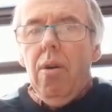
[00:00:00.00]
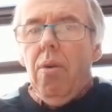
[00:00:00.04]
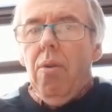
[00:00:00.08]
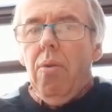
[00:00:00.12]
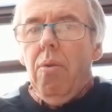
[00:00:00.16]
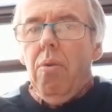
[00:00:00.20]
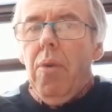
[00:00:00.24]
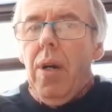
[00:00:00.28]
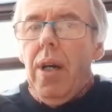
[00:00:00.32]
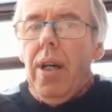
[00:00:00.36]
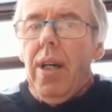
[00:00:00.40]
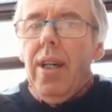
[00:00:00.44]

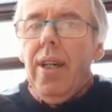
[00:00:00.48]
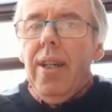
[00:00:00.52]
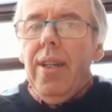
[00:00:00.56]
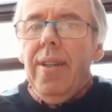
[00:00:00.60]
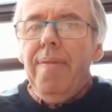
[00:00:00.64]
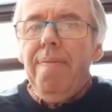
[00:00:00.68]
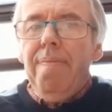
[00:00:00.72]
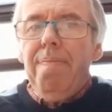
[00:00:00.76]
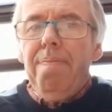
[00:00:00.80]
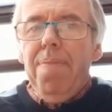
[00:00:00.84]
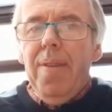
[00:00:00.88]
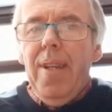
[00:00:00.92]

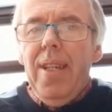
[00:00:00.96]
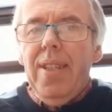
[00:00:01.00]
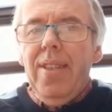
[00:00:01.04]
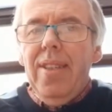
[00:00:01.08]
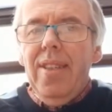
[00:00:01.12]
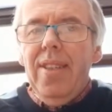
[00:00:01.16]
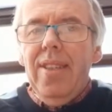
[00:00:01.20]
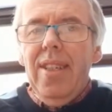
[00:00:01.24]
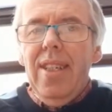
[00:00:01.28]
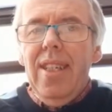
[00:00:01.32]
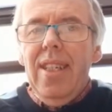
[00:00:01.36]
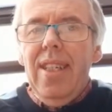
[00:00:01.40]
One
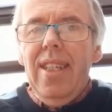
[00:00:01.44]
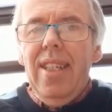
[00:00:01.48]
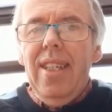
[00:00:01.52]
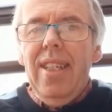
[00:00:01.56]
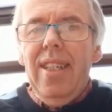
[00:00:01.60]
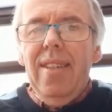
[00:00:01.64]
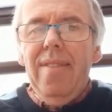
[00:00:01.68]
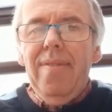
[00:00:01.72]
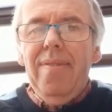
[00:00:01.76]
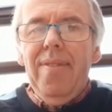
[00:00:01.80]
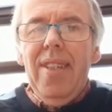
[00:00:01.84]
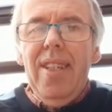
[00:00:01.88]
pleasant
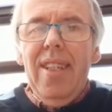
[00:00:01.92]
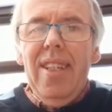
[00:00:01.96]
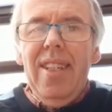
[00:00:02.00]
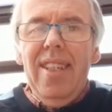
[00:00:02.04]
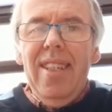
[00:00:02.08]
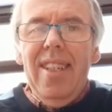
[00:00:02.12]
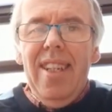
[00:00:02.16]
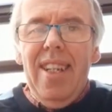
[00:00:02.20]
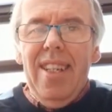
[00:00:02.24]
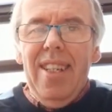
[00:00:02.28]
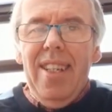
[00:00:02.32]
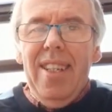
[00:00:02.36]

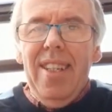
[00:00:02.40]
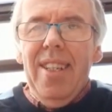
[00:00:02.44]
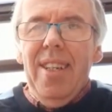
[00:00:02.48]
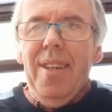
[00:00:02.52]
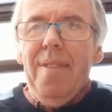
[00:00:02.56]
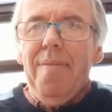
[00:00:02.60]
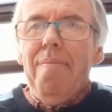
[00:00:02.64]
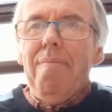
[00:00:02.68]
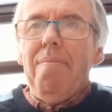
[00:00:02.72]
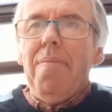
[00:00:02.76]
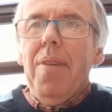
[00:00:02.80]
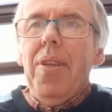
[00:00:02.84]
evening in
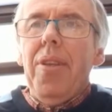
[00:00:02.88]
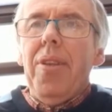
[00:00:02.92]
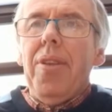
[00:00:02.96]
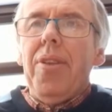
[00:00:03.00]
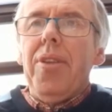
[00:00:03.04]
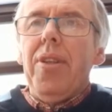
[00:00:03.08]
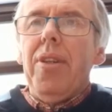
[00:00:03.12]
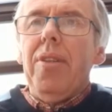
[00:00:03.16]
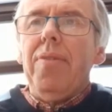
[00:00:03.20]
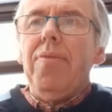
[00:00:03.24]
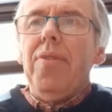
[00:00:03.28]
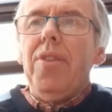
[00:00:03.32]
the
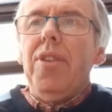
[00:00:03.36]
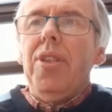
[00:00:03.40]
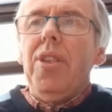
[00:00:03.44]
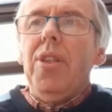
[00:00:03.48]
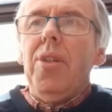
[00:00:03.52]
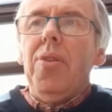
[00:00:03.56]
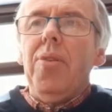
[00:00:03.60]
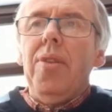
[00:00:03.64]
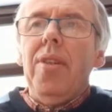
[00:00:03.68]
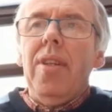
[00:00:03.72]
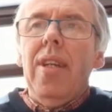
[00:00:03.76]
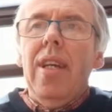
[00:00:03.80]
month of
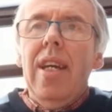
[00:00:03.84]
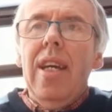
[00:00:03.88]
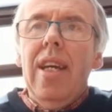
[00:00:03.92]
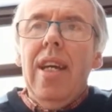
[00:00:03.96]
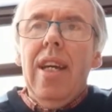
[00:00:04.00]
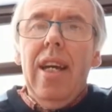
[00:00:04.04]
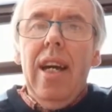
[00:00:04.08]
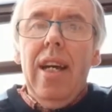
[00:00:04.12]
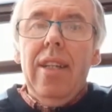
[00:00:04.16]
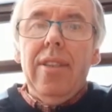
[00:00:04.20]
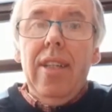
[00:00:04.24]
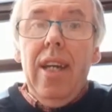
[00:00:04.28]

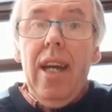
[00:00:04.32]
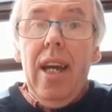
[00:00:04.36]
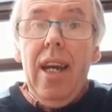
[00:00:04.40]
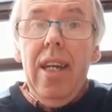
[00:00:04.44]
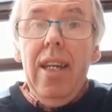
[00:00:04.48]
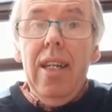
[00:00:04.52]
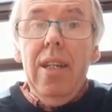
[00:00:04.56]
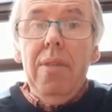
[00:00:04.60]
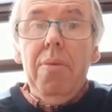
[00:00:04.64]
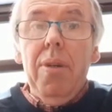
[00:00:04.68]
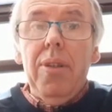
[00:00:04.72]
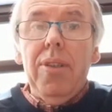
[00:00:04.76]
June, as
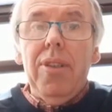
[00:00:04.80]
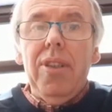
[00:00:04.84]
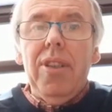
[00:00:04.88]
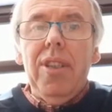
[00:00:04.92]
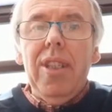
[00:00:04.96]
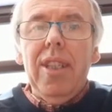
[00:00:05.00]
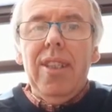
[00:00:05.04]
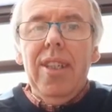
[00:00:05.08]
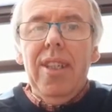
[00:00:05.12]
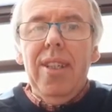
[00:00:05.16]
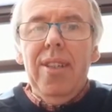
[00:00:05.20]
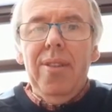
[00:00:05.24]
I was
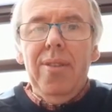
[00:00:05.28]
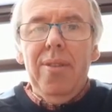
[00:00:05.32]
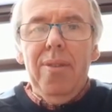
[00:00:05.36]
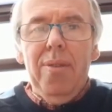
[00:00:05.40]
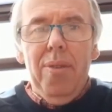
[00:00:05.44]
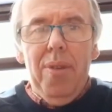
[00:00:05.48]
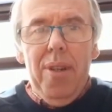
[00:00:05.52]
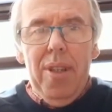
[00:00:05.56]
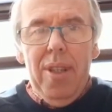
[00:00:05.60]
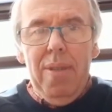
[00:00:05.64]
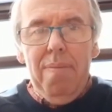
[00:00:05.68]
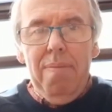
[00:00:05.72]
sitting
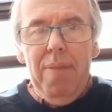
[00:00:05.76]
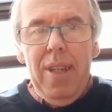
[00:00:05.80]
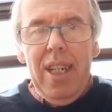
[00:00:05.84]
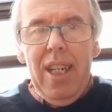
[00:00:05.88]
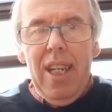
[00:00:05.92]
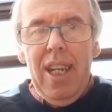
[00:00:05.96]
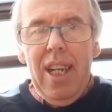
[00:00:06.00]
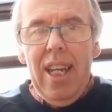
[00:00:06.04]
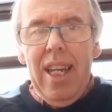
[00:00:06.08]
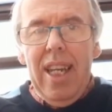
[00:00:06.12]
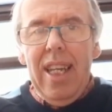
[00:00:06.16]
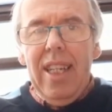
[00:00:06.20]
with my
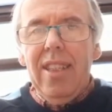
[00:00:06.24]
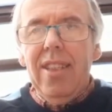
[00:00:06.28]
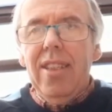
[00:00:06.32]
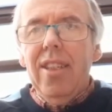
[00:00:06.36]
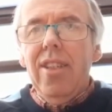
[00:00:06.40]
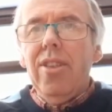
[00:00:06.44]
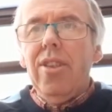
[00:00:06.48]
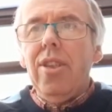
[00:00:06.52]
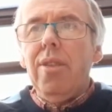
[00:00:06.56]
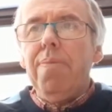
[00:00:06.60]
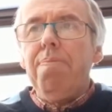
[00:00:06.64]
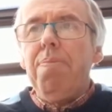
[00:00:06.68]
glass
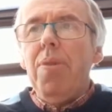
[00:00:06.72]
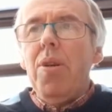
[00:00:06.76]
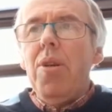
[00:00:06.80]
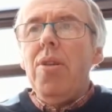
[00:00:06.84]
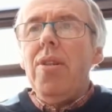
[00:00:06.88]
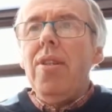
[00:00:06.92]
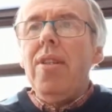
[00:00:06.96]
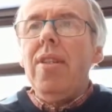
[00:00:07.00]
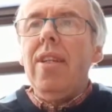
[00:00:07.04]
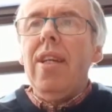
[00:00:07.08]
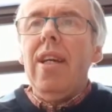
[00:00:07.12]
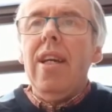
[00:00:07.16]
and
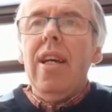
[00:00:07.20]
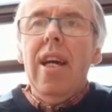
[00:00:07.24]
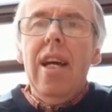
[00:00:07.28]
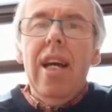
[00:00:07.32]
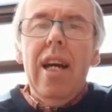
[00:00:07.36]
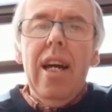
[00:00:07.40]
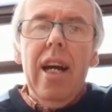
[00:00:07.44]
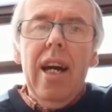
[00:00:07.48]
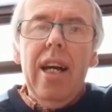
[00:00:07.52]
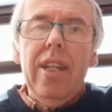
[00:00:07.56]
spoon,